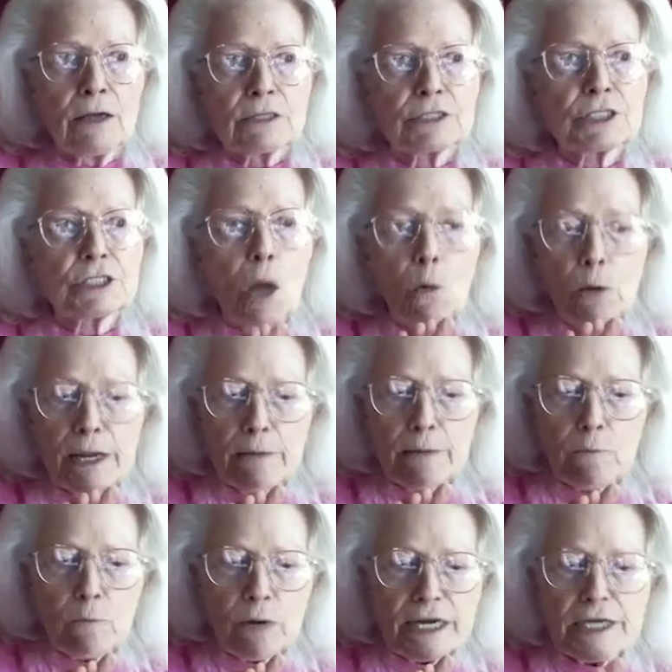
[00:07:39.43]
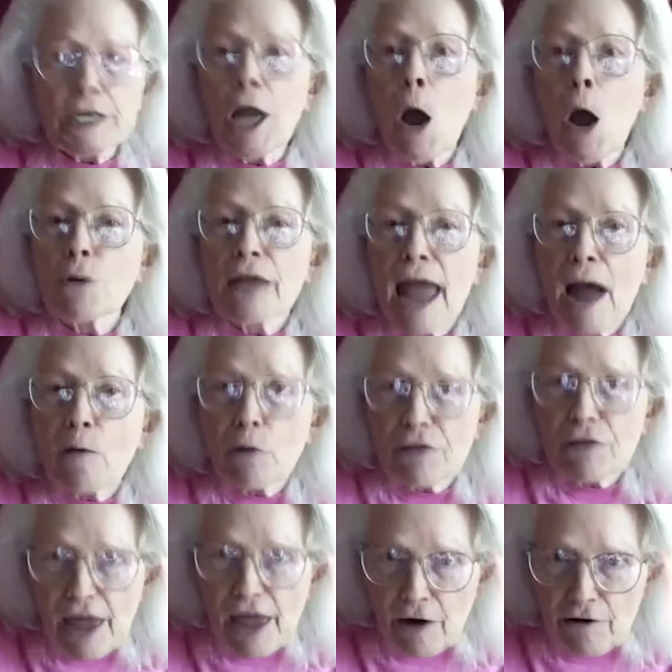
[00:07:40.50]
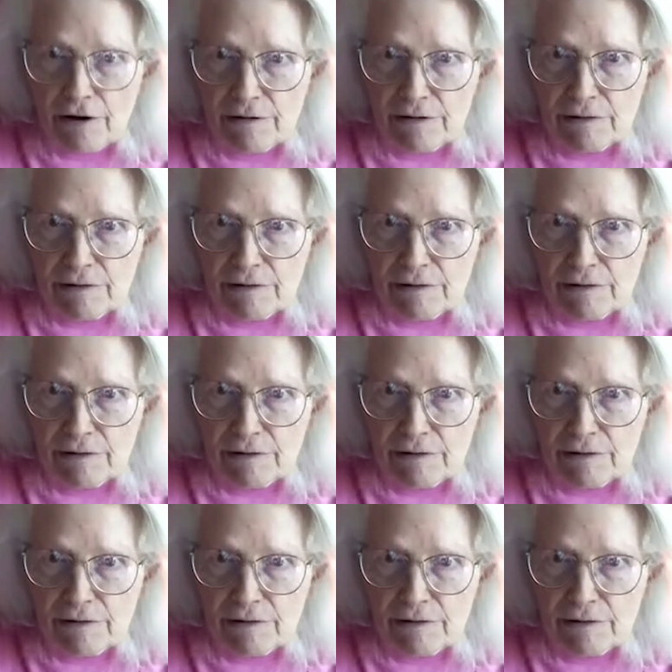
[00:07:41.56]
So we know now we're there.